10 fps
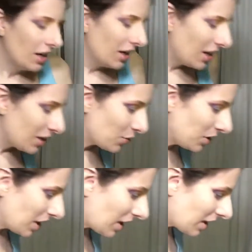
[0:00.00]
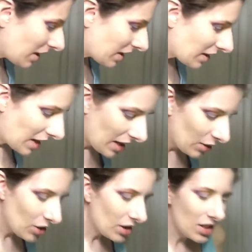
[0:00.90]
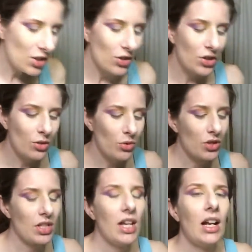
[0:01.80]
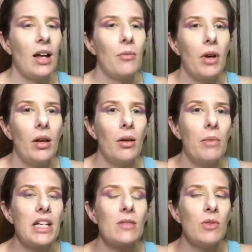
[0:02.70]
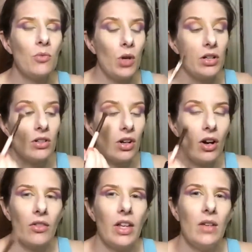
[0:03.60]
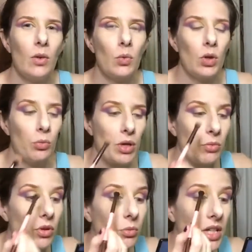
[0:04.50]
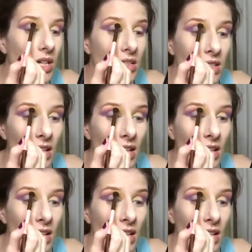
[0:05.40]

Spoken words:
that's one thing I look at these YouTubers and it makes me wonder, are they even real people? Because